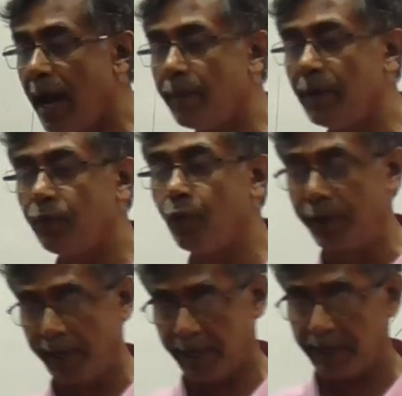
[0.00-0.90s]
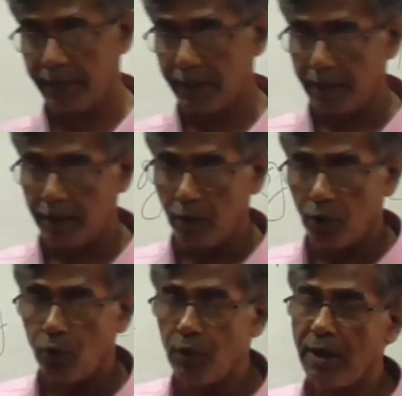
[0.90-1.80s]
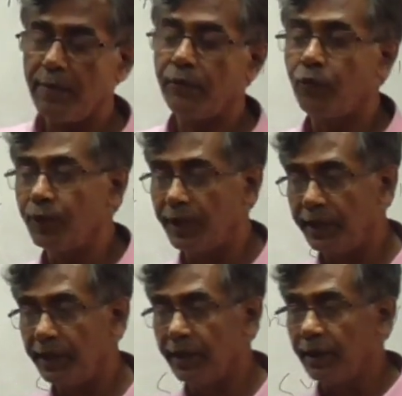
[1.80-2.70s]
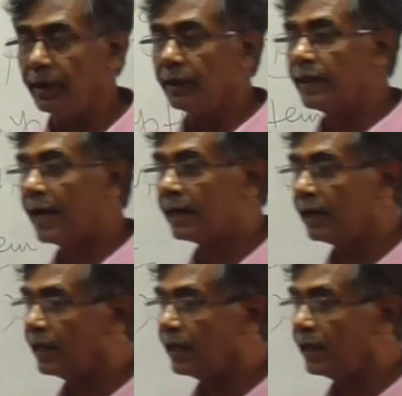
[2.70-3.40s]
have a footing. We have a footing that